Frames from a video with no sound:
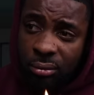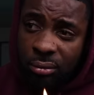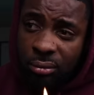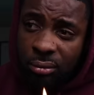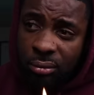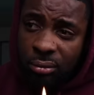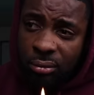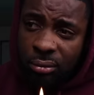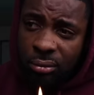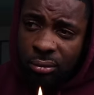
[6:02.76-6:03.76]

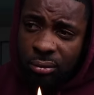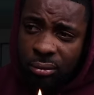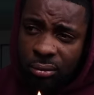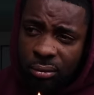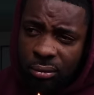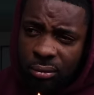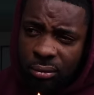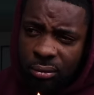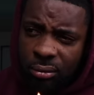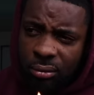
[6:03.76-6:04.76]

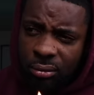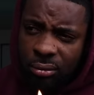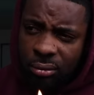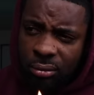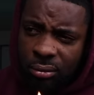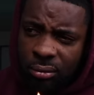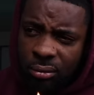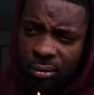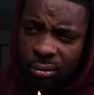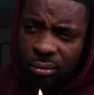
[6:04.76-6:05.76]

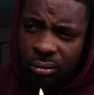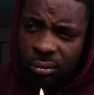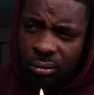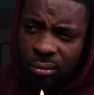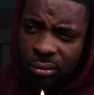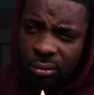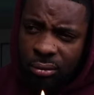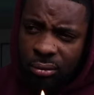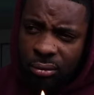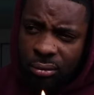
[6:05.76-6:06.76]

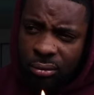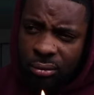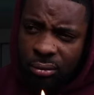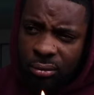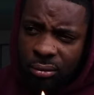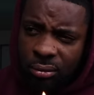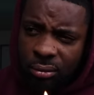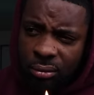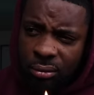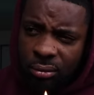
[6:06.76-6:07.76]

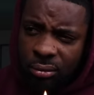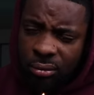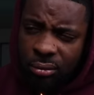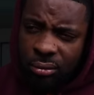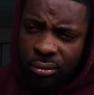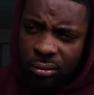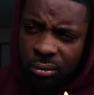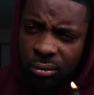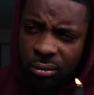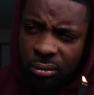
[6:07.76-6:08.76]

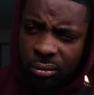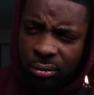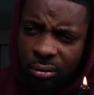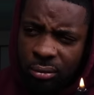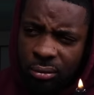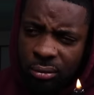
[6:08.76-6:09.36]
No words are spoken by the person on screen.